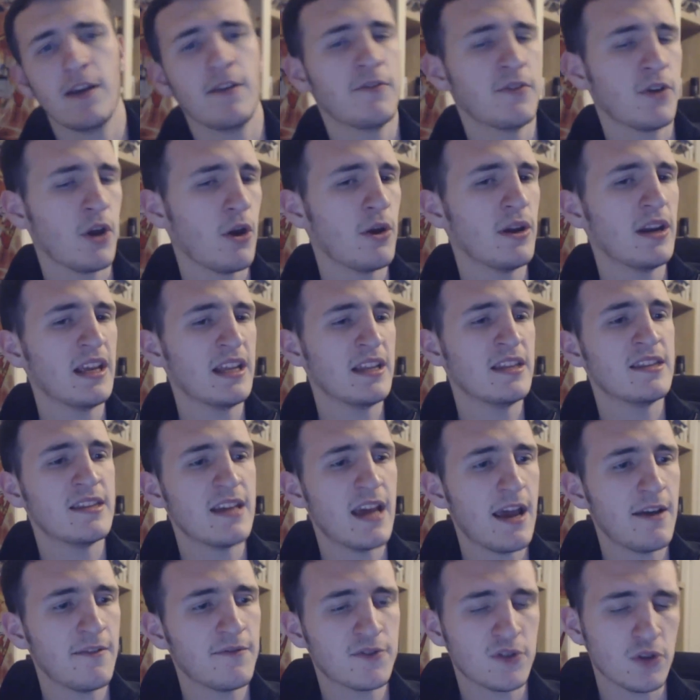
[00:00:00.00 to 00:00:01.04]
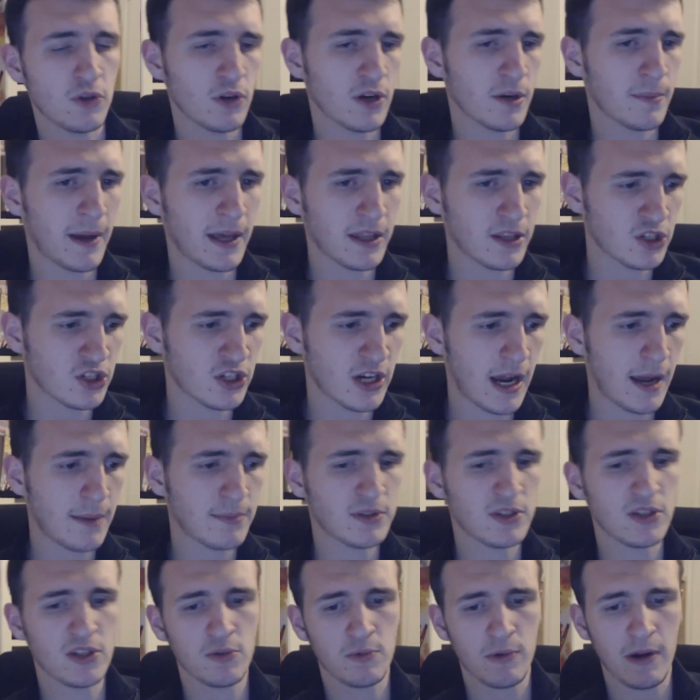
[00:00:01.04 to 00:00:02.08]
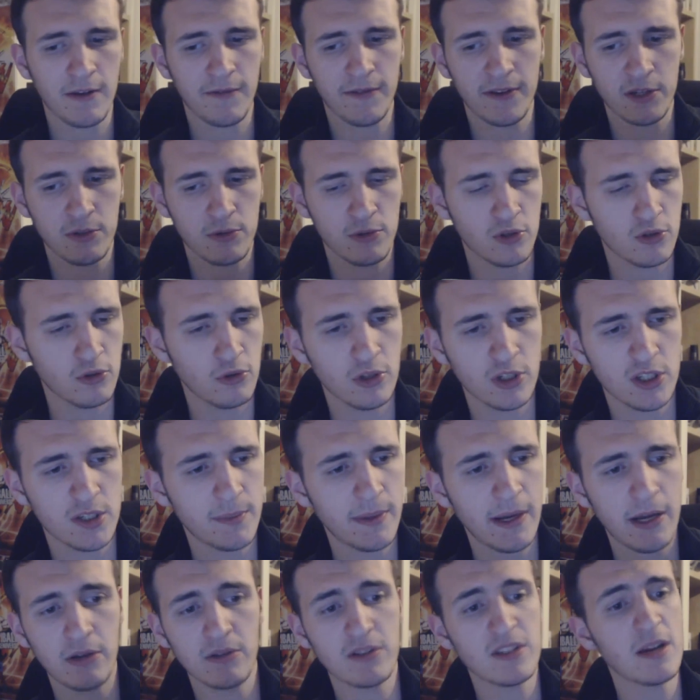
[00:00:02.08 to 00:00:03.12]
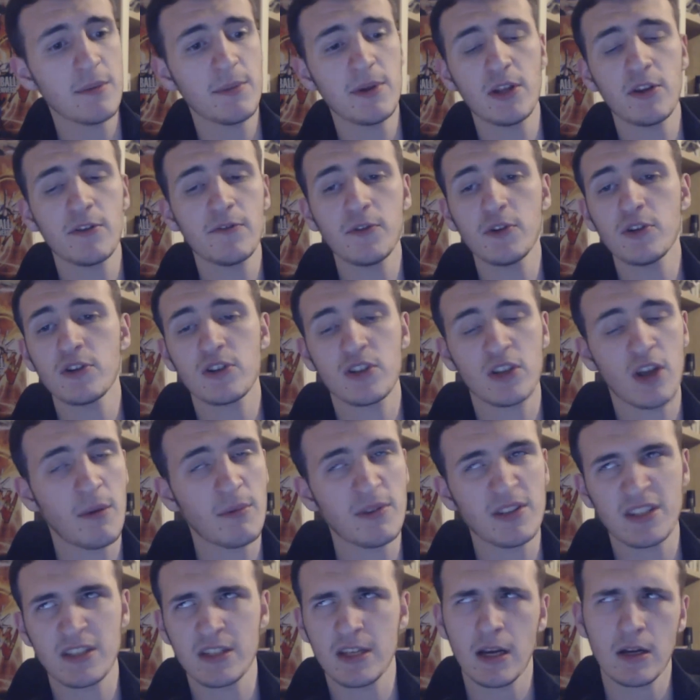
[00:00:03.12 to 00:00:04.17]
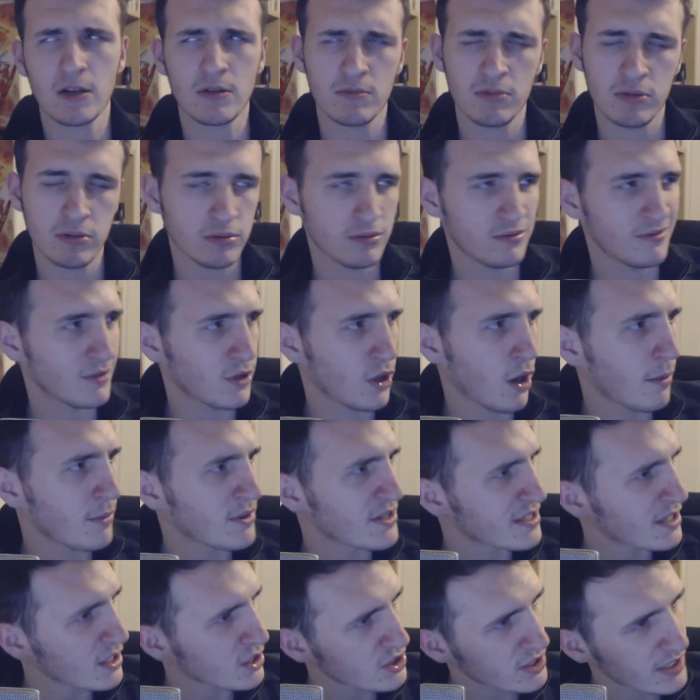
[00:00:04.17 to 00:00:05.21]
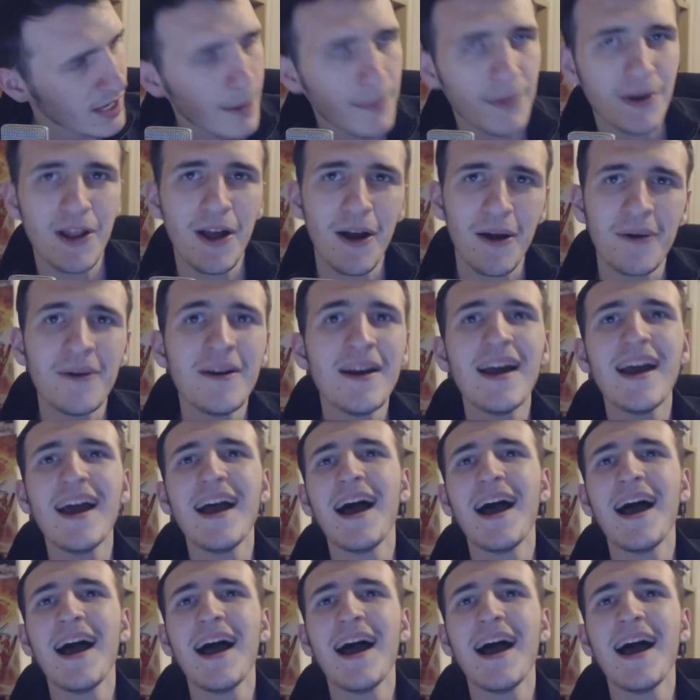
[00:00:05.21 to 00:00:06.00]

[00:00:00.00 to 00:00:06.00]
of going in depth, talking about the chapters, where things were talked about, tell me in the comment section down below.